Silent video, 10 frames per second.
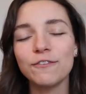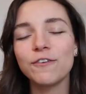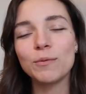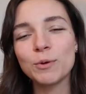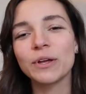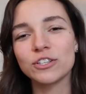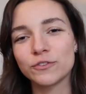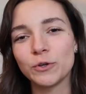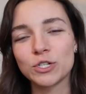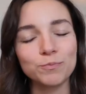And Farmer Bill's
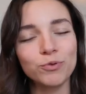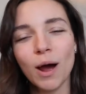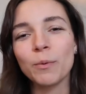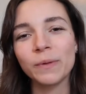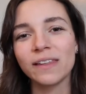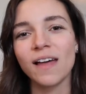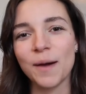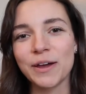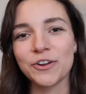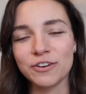food is probably a
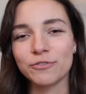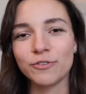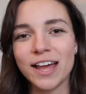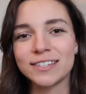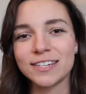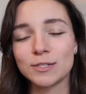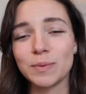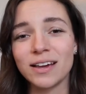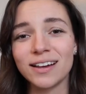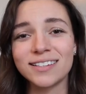lot better than France's
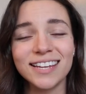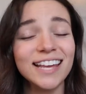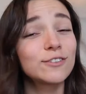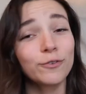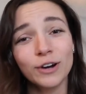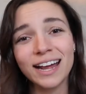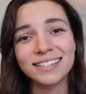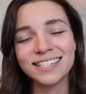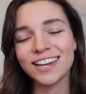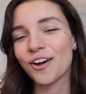because it's
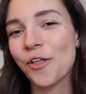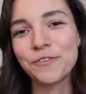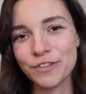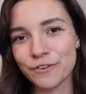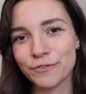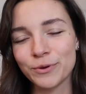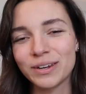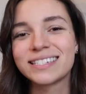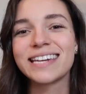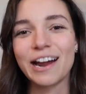France and all of their food is